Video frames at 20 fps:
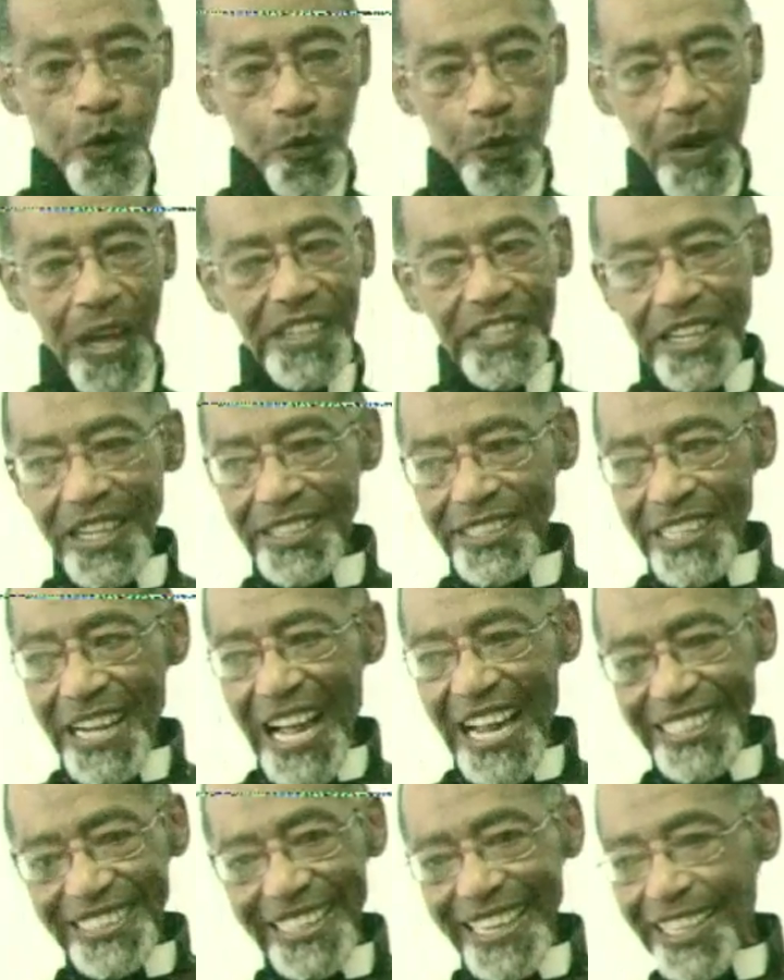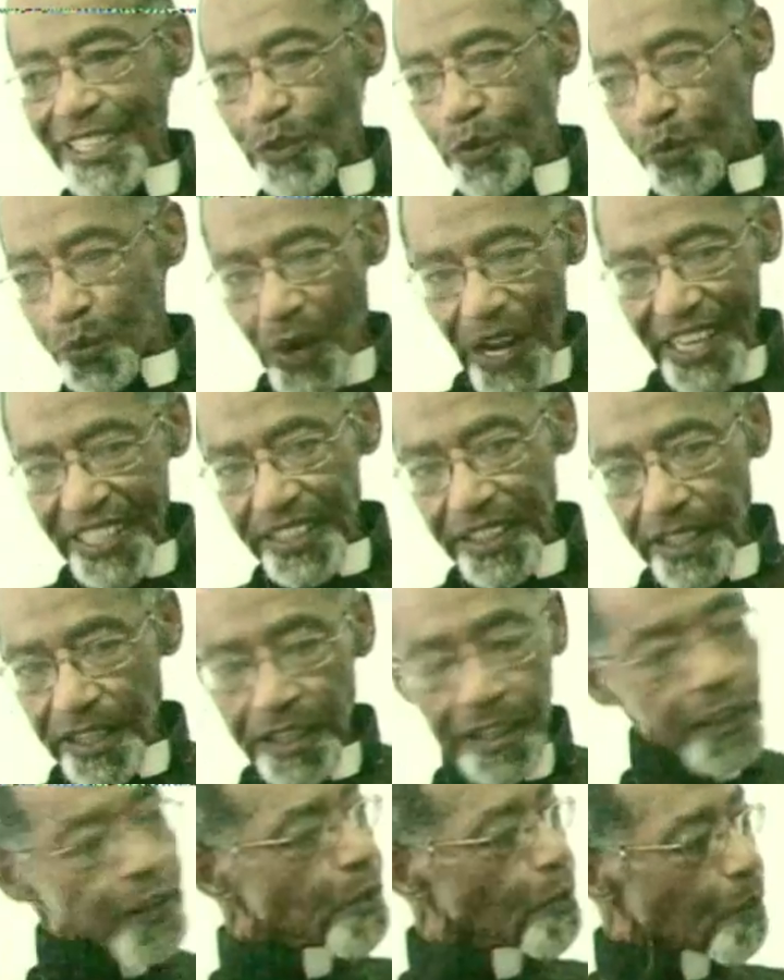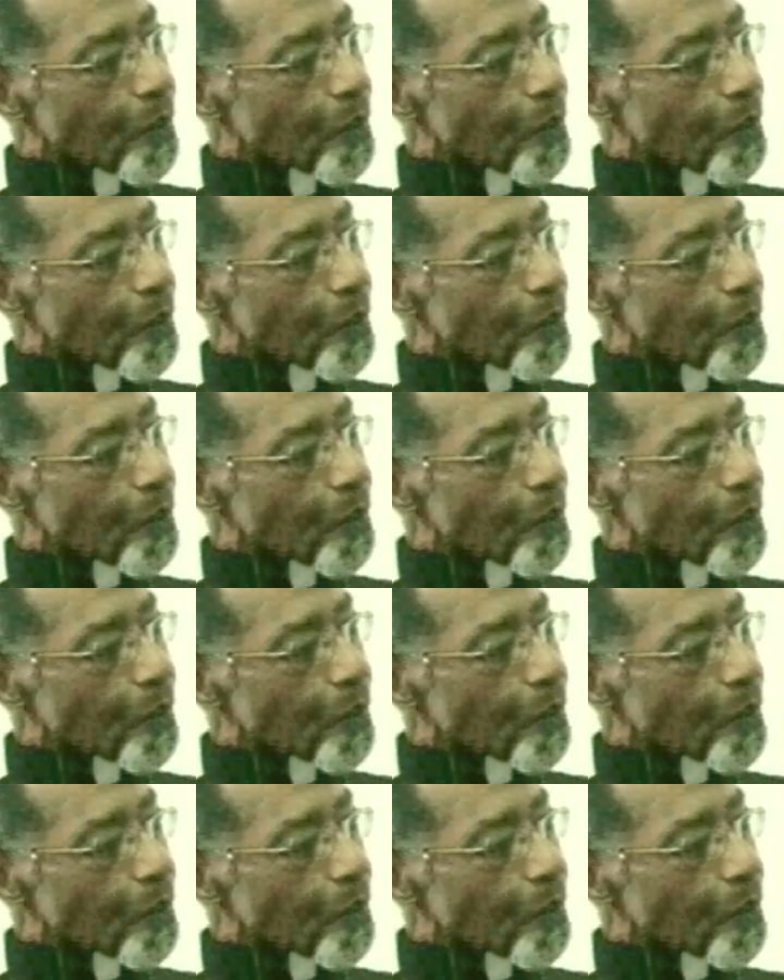whether or not they're regular,